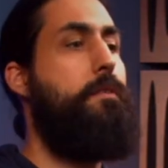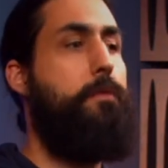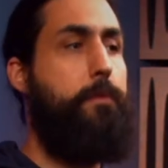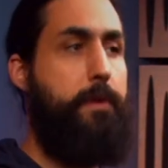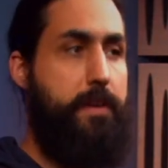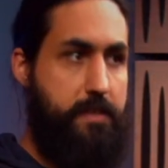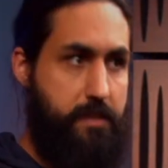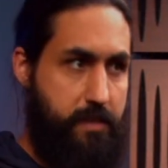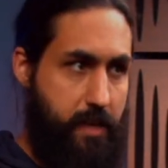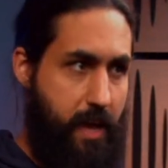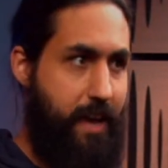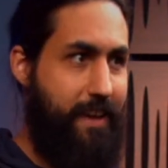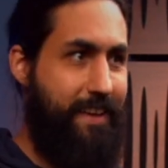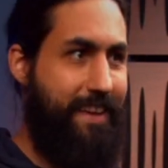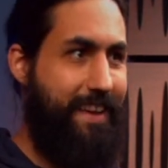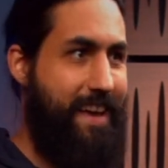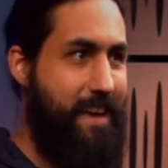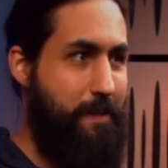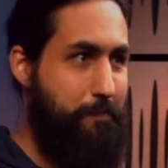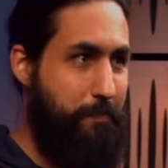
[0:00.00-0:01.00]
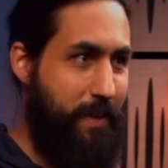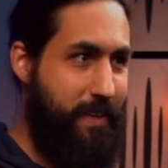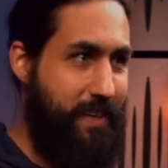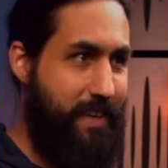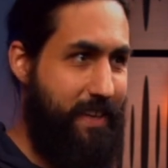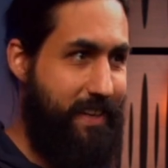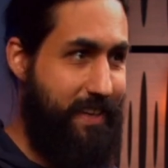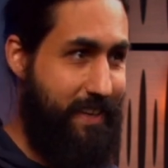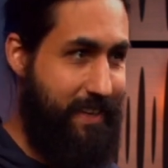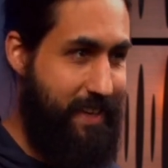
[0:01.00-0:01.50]
reset, and
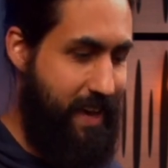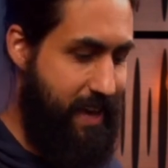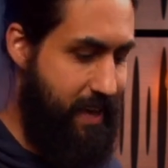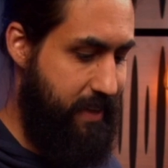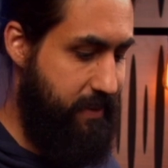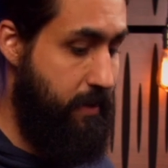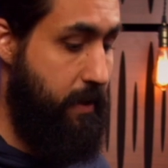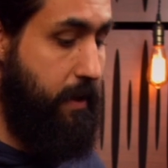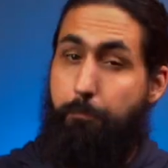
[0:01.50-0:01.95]
begin again.